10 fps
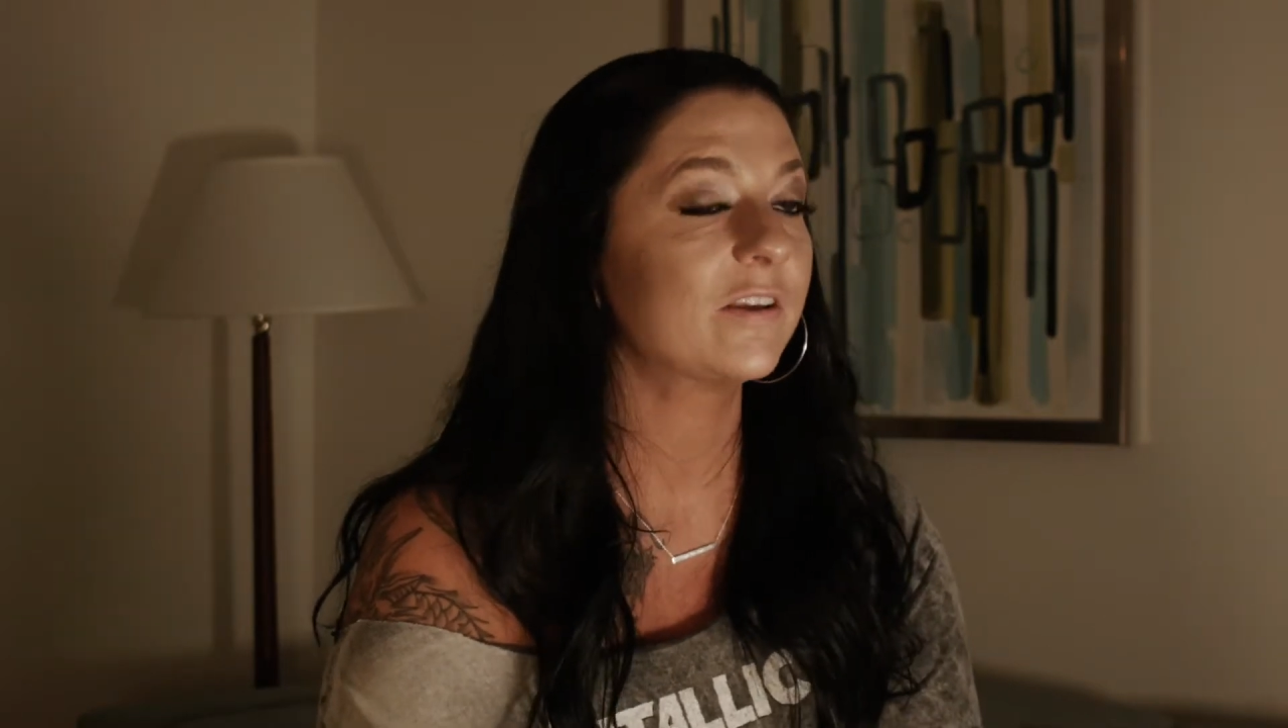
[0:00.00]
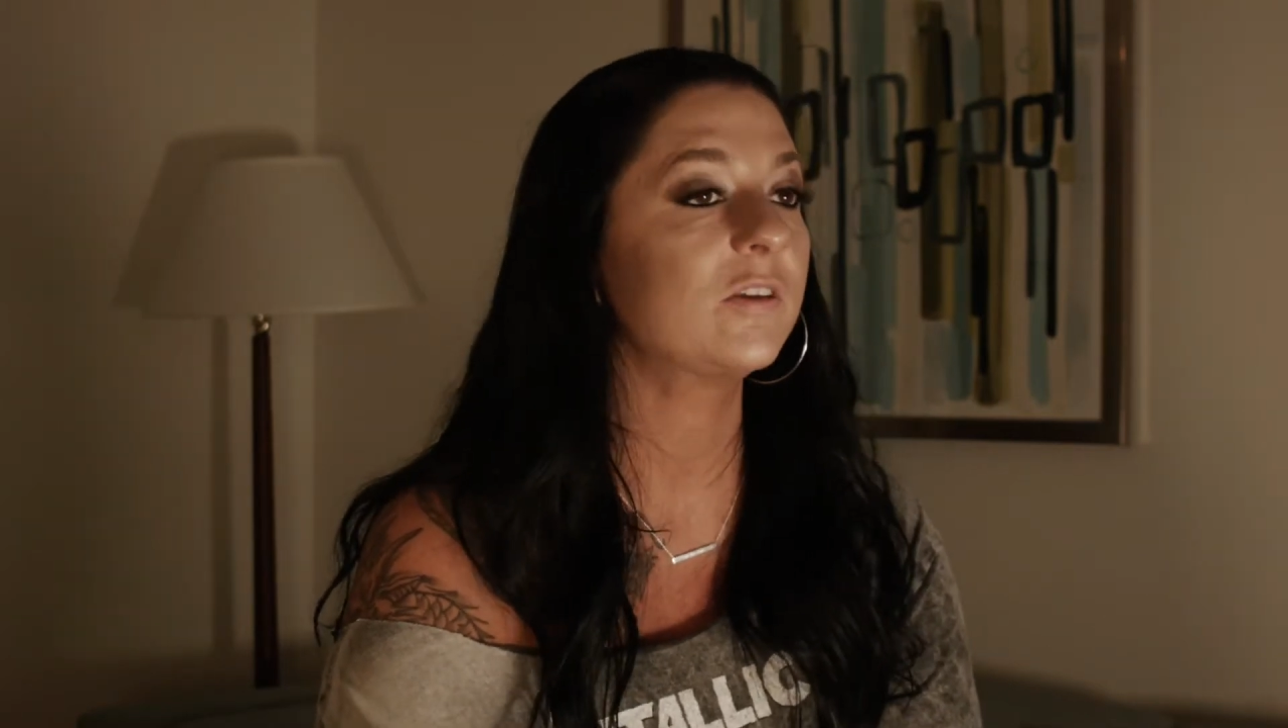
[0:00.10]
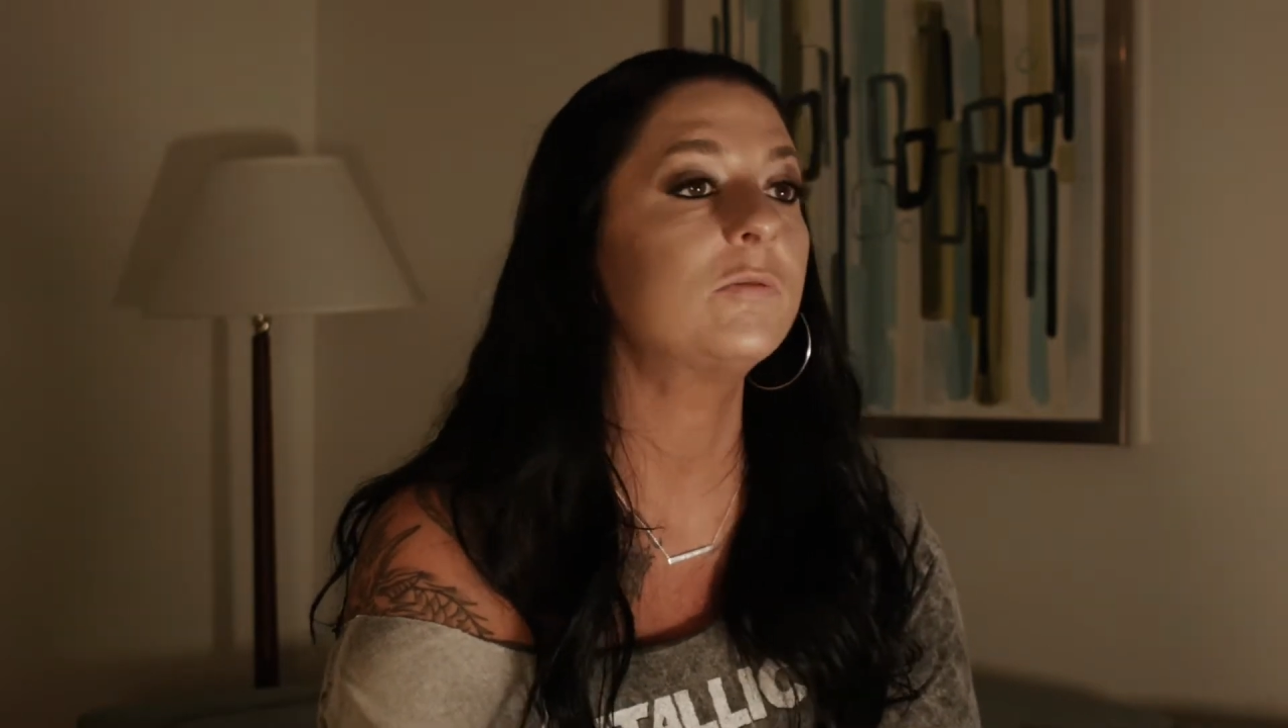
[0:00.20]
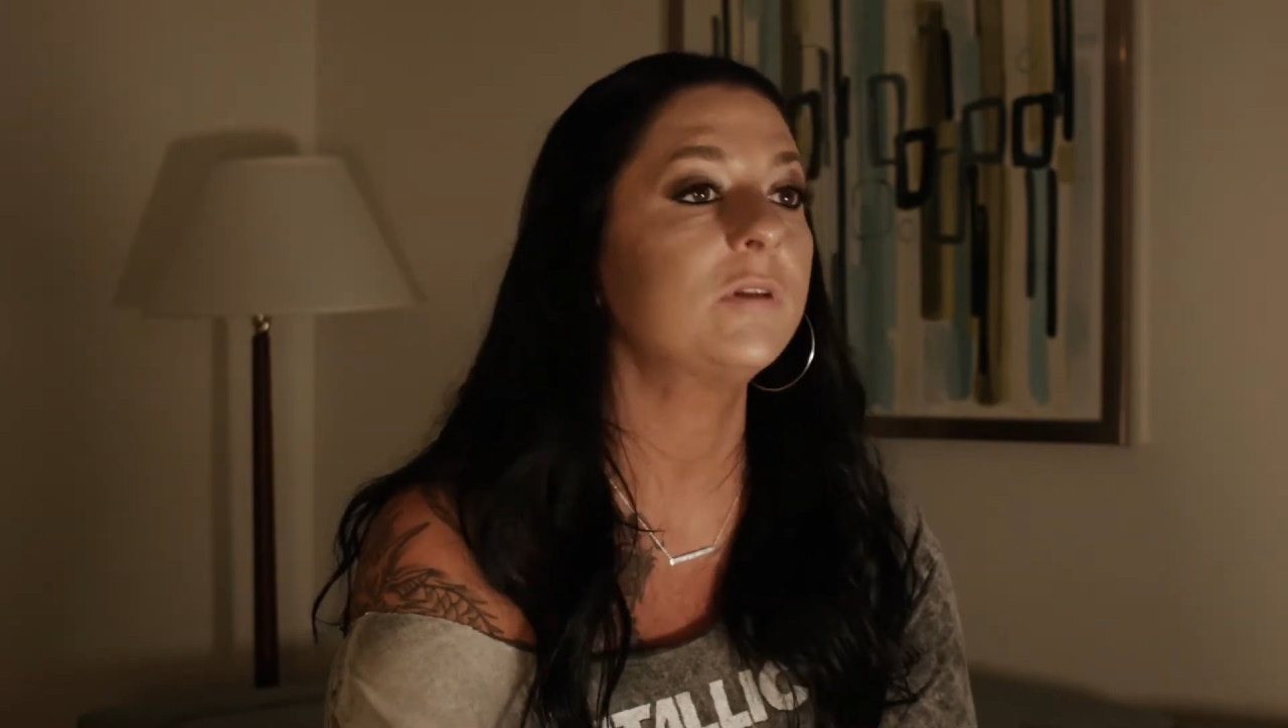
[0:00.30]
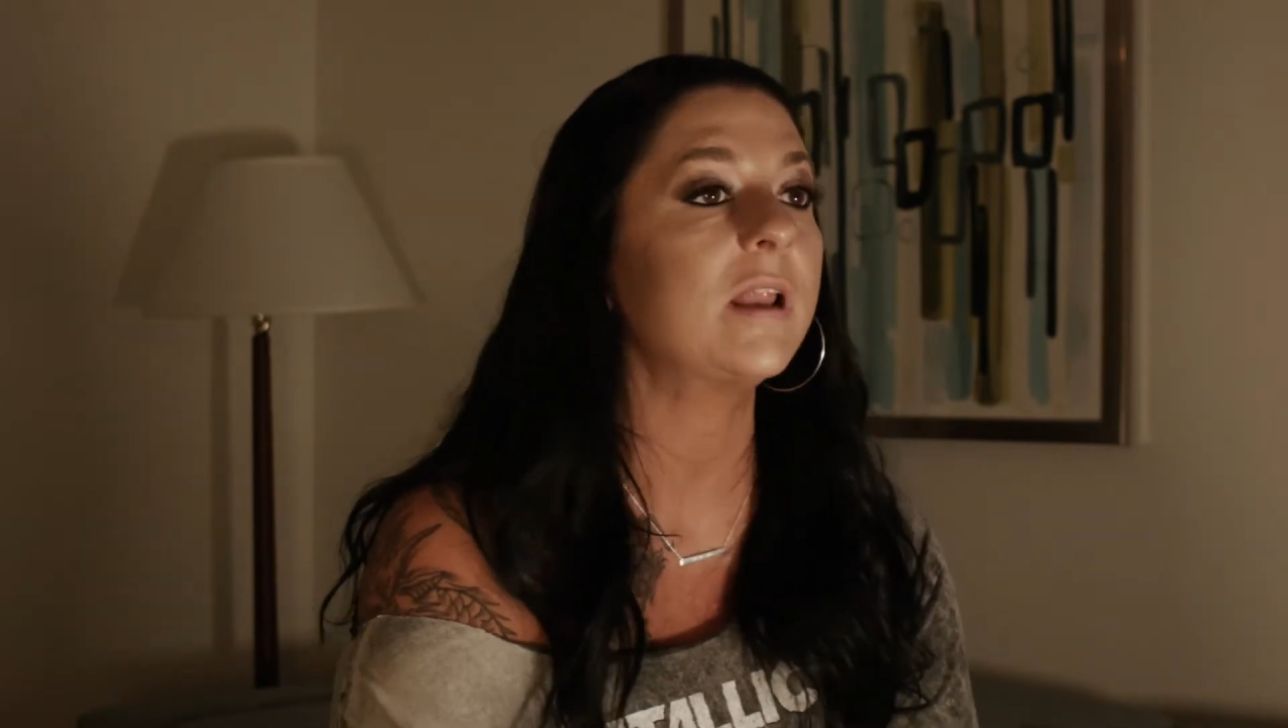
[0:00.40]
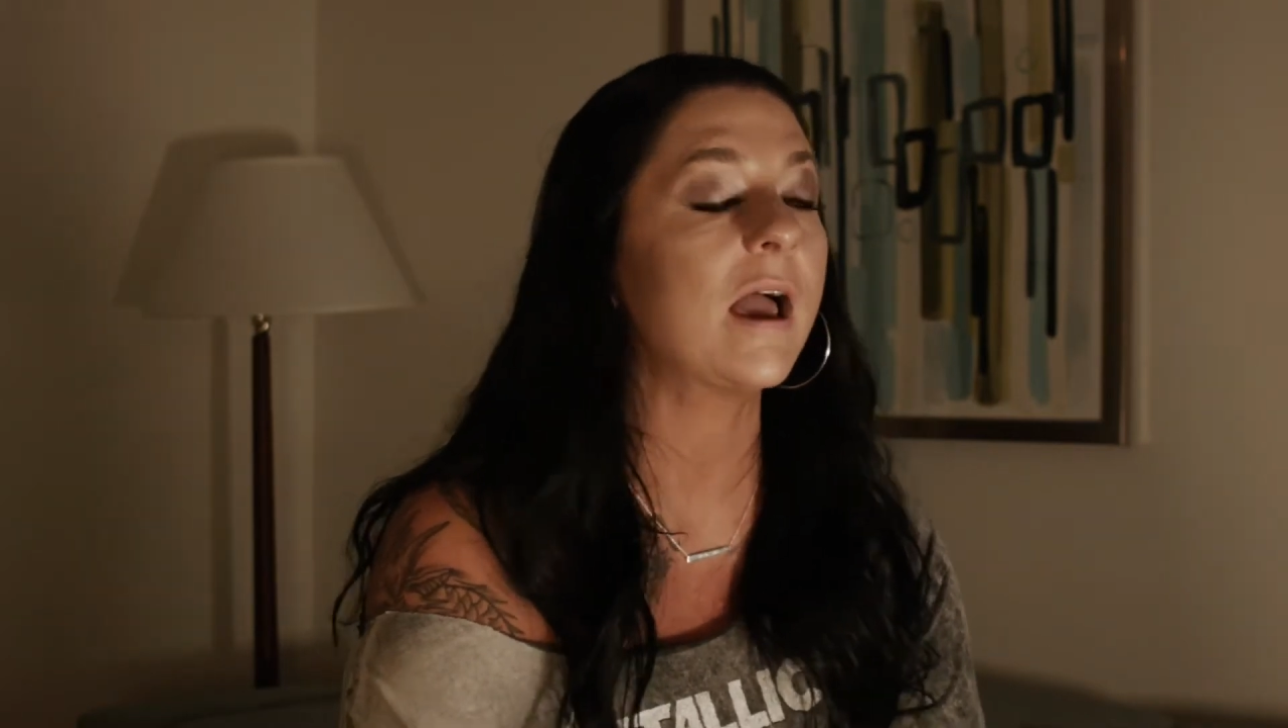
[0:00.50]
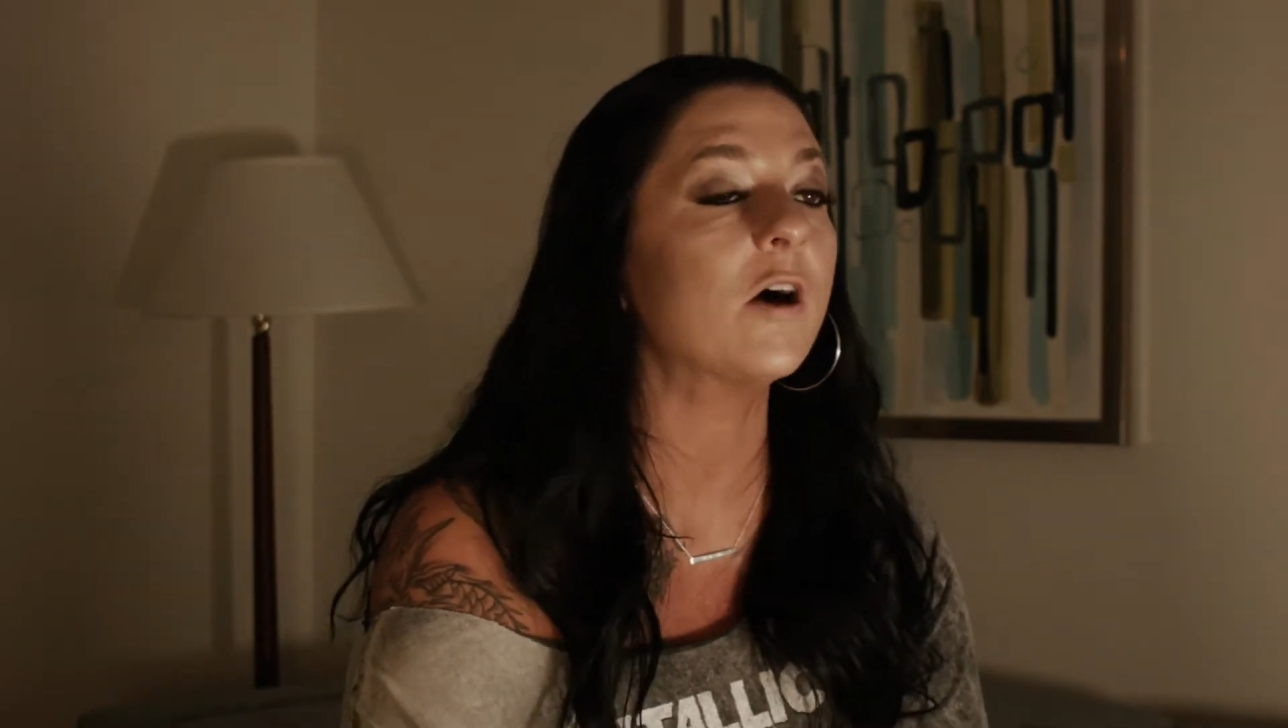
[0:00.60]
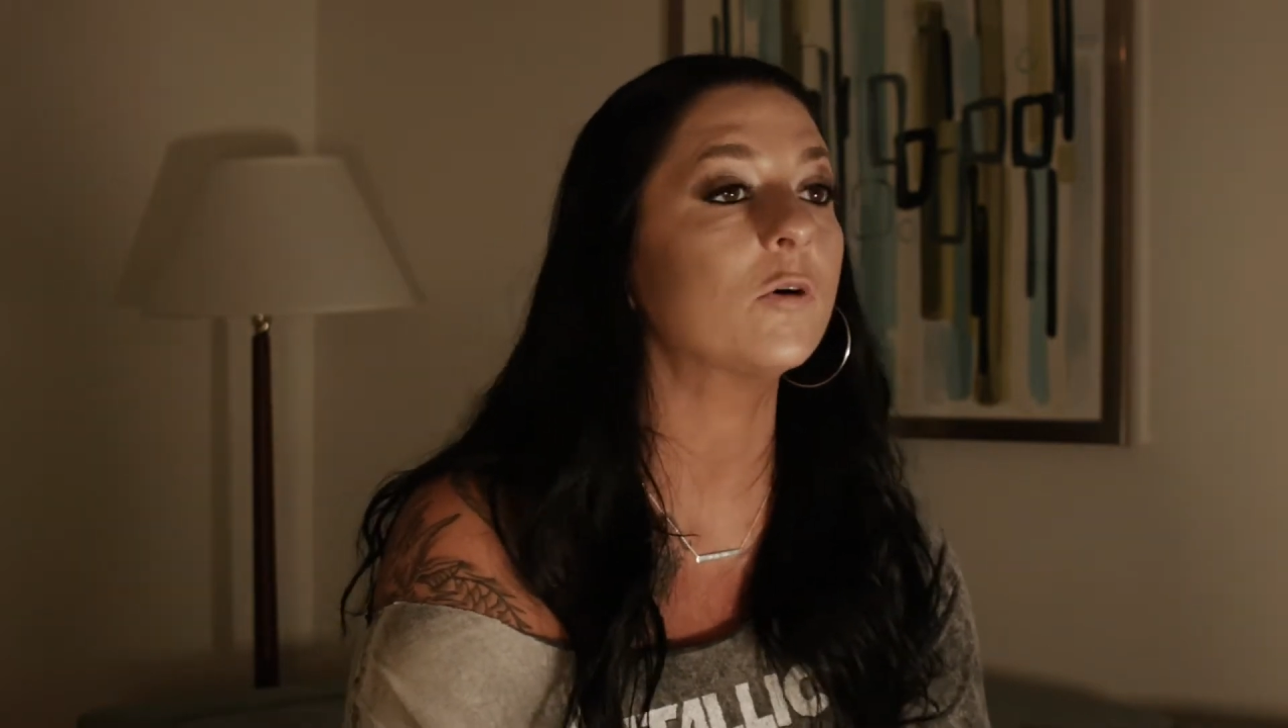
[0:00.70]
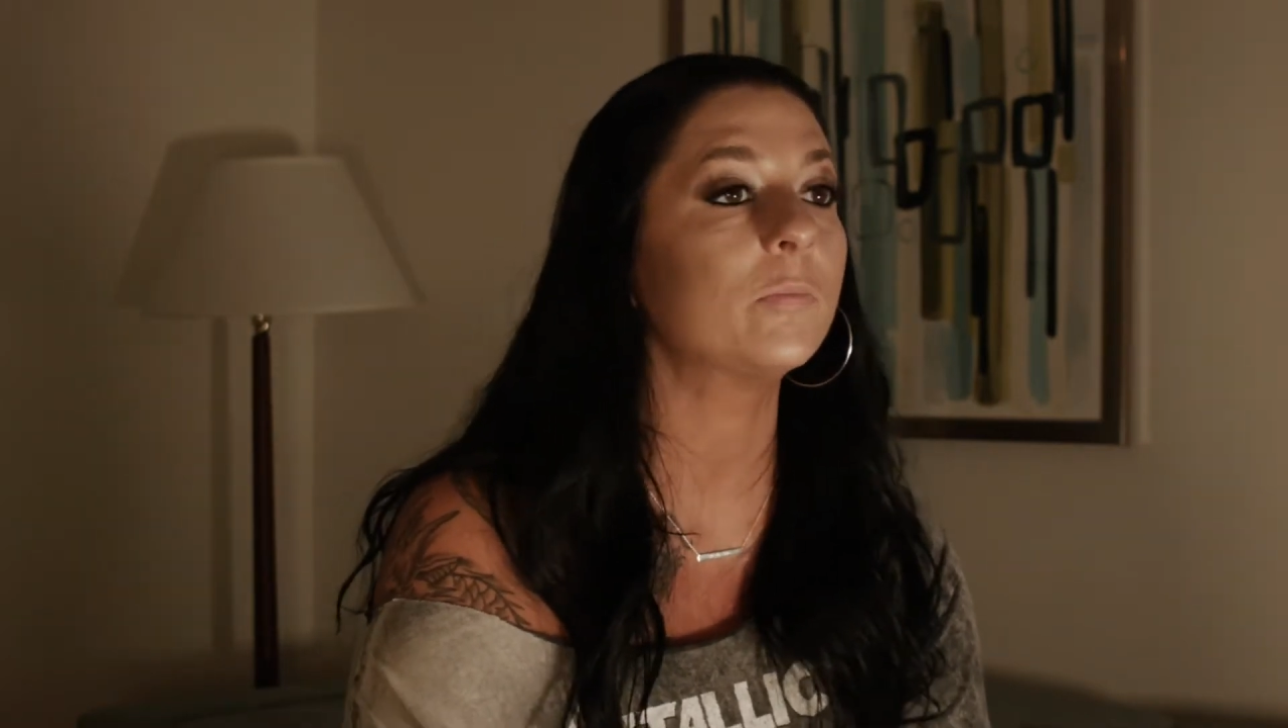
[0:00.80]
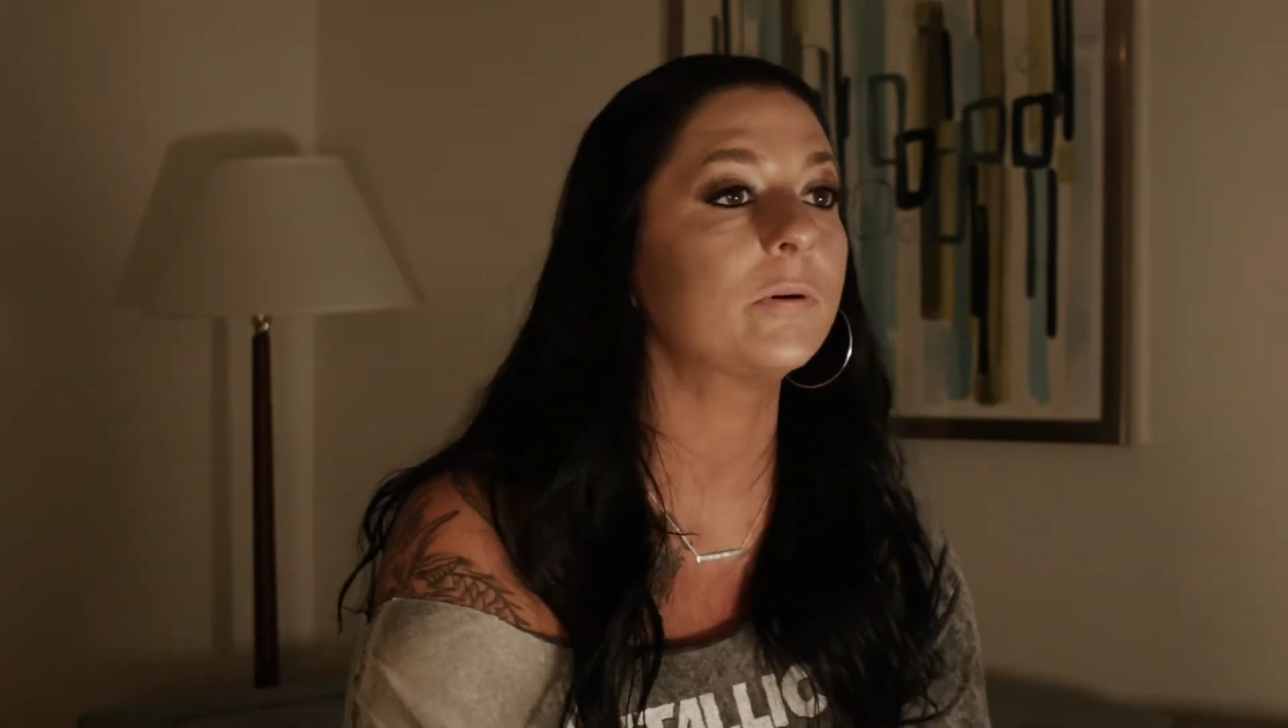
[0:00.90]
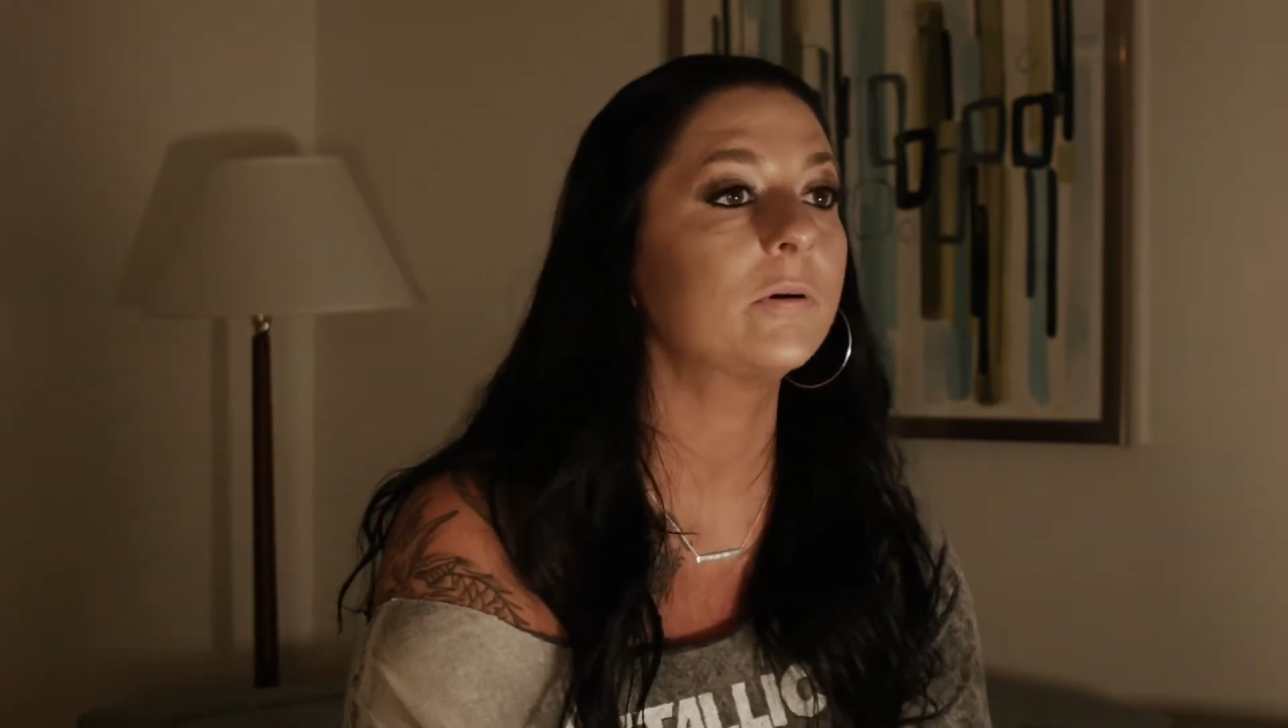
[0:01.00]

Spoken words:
You need help.